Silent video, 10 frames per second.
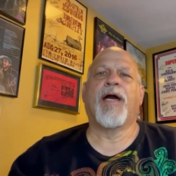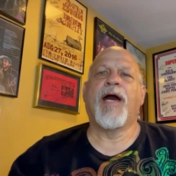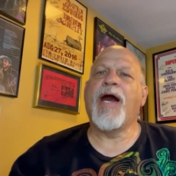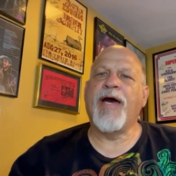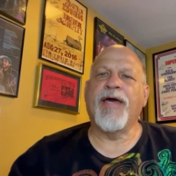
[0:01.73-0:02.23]

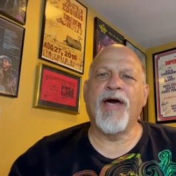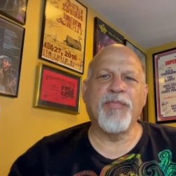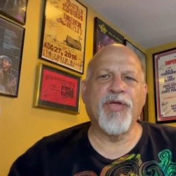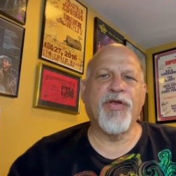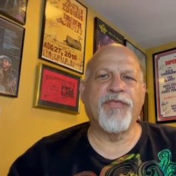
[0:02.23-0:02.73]
Hi, I'm Larry
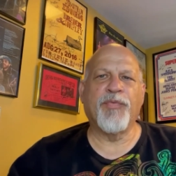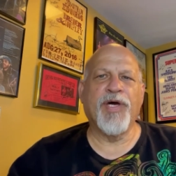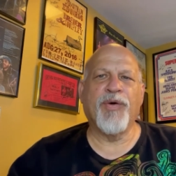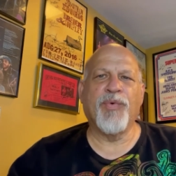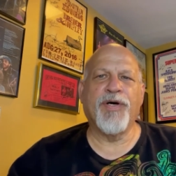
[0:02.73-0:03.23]
from
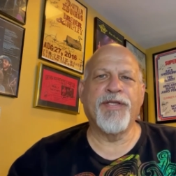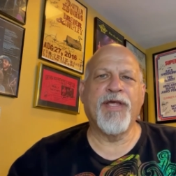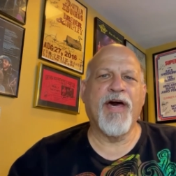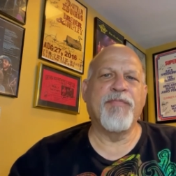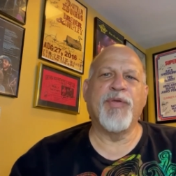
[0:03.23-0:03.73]
Wayout1. I've
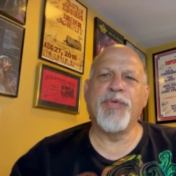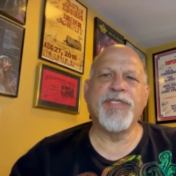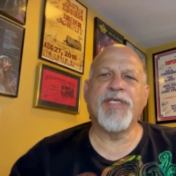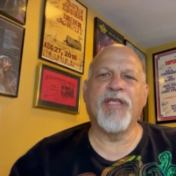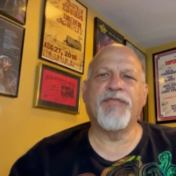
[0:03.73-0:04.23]
been
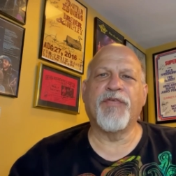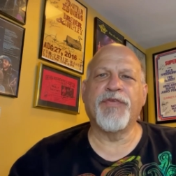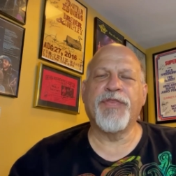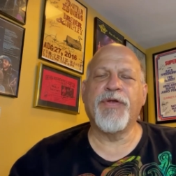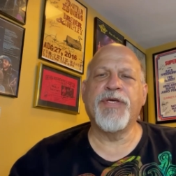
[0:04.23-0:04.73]
reselling for over
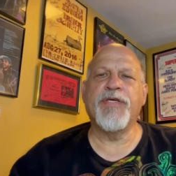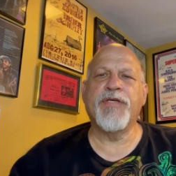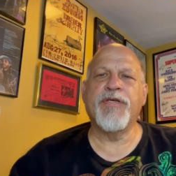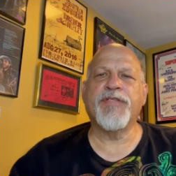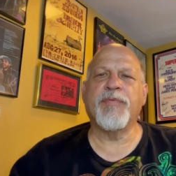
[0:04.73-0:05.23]
30 years.
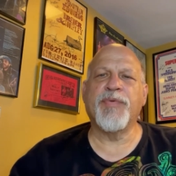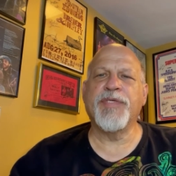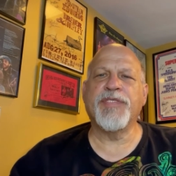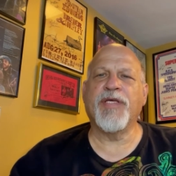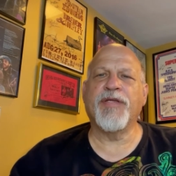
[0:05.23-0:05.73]
I've been
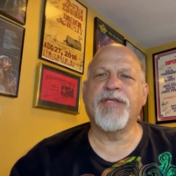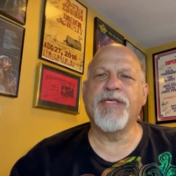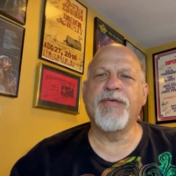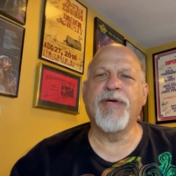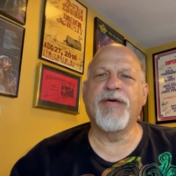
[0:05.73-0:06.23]
reselling on
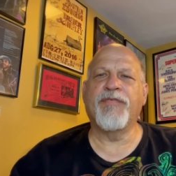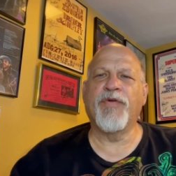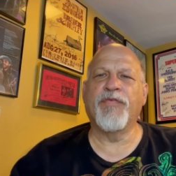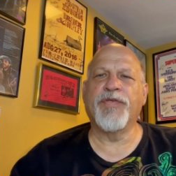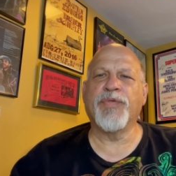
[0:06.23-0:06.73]
eBay for over
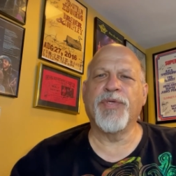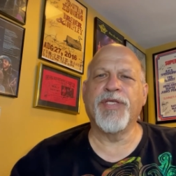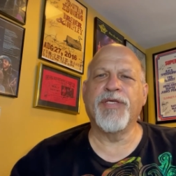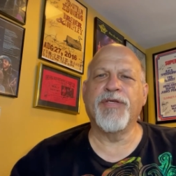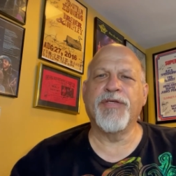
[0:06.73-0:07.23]
20
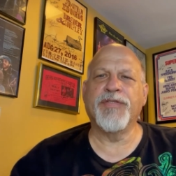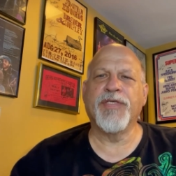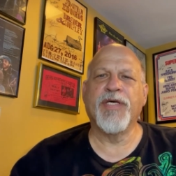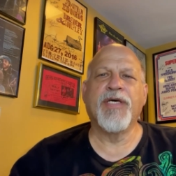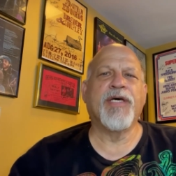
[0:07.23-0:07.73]
years.
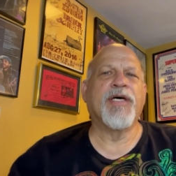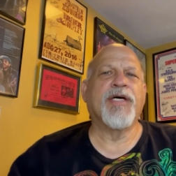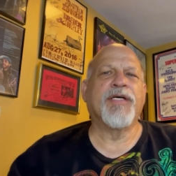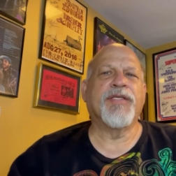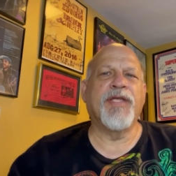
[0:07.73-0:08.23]

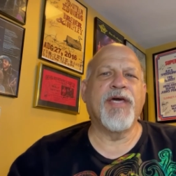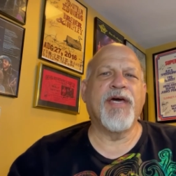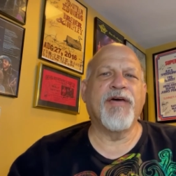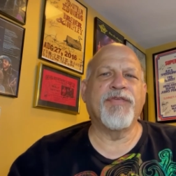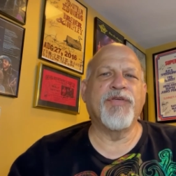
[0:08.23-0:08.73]
Today I have a
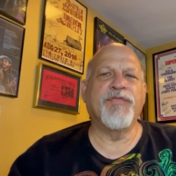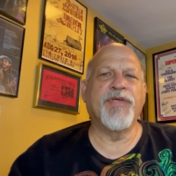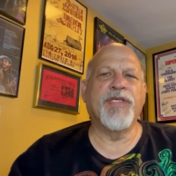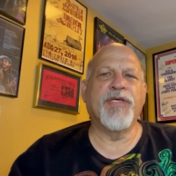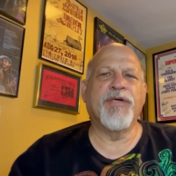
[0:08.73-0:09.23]
new
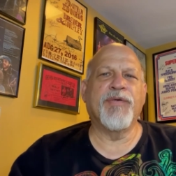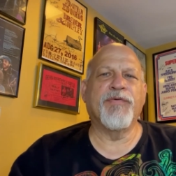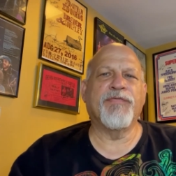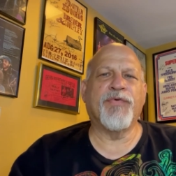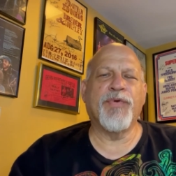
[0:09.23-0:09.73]
video
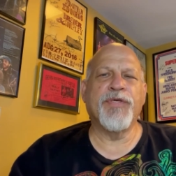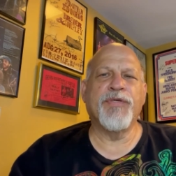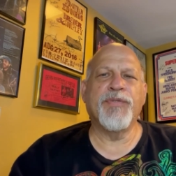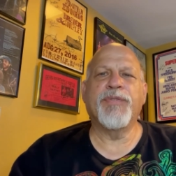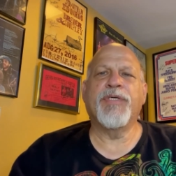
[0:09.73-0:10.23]
for you.
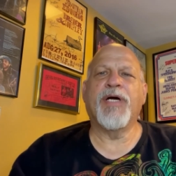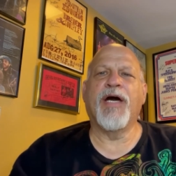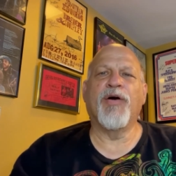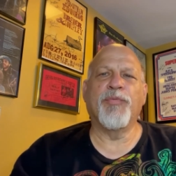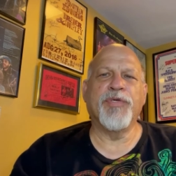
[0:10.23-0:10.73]
I hope
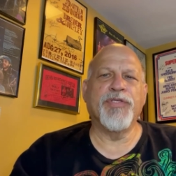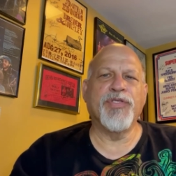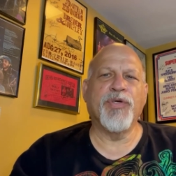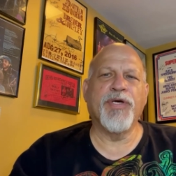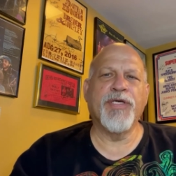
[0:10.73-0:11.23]
you enjoy
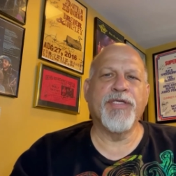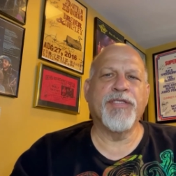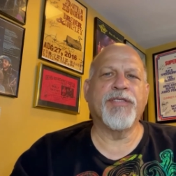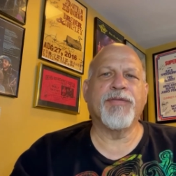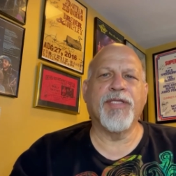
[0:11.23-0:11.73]
it.
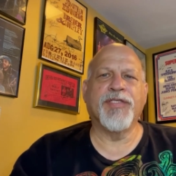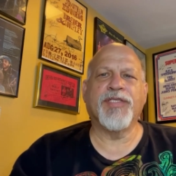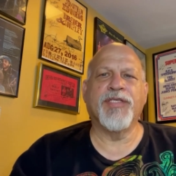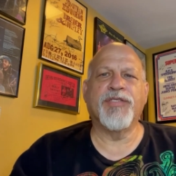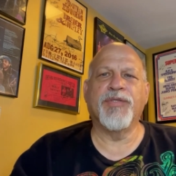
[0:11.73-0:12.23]
Let's get
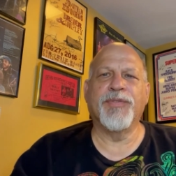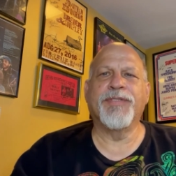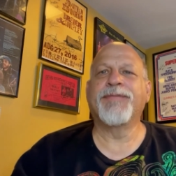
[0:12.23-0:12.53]
to it.